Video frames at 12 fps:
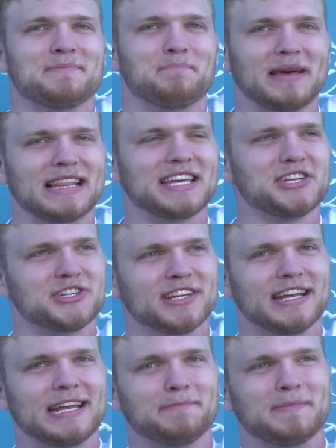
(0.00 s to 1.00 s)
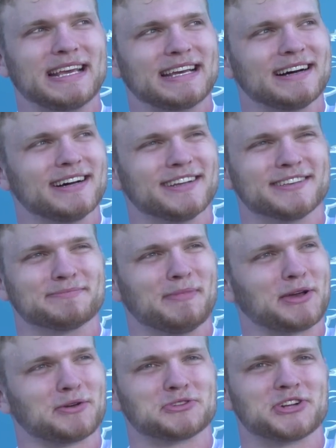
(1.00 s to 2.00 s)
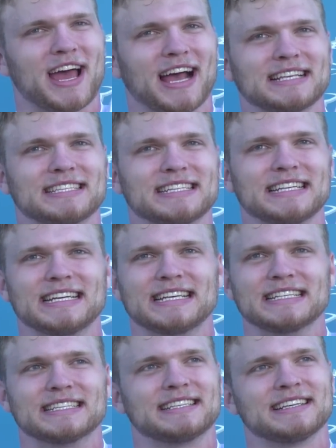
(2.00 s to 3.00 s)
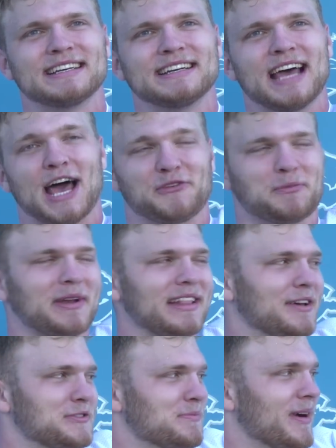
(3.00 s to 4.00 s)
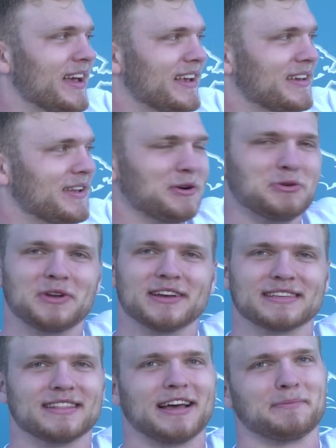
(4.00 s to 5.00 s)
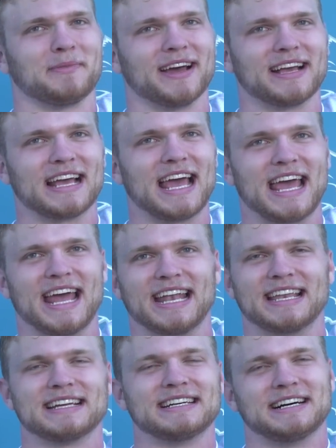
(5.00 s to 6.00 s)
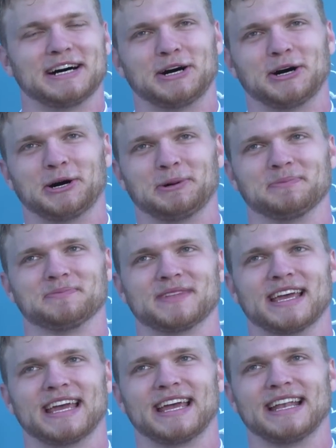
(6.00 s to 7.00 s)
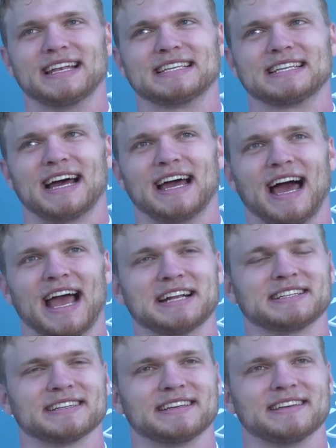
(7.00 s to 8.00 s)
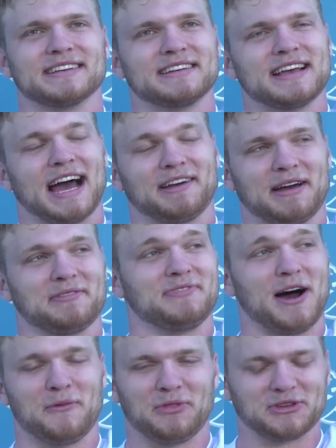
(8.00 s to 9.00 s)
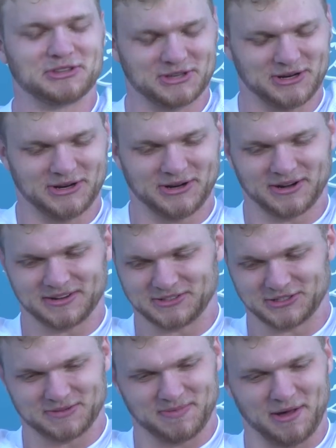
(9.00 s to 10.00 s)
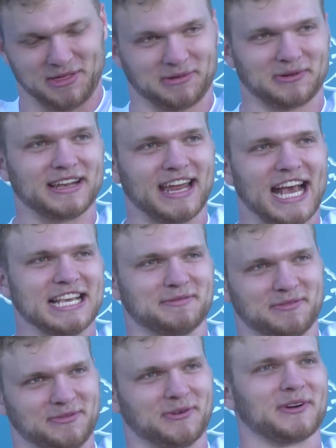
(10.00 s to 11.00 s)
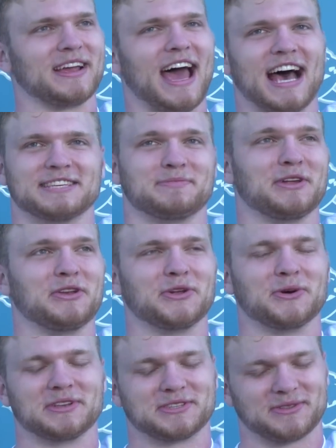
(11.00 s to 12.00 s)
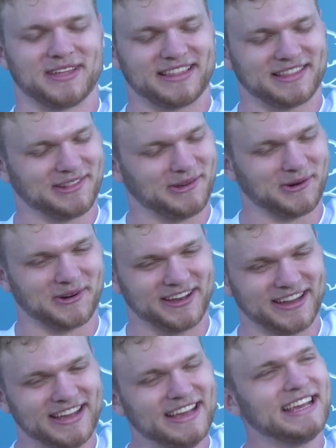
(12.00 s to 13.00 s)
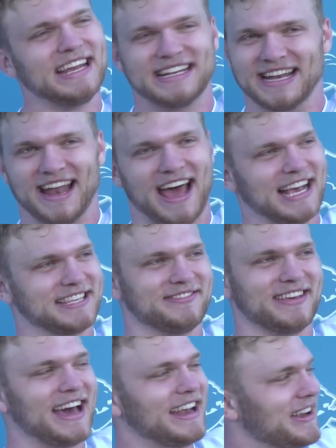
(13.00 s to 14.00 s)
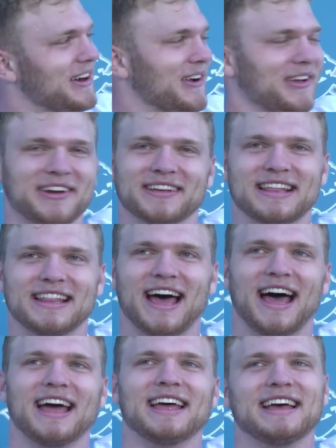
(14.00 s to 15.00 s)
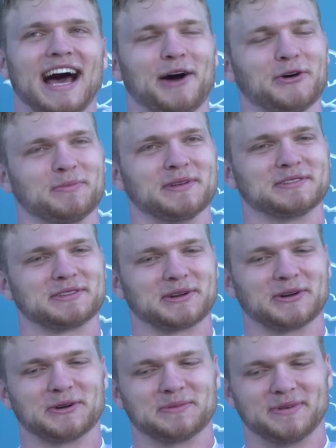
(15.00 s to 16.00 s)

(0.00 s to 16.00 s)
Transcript: Billy Jean, because Michael Jackson is, everybody loves Mike. You know, who doesn't like Mike? And I found the song just about 3 days before he asked me to do it. So thank the Lord he didn't ask me any earlier than that. I would have been screwed.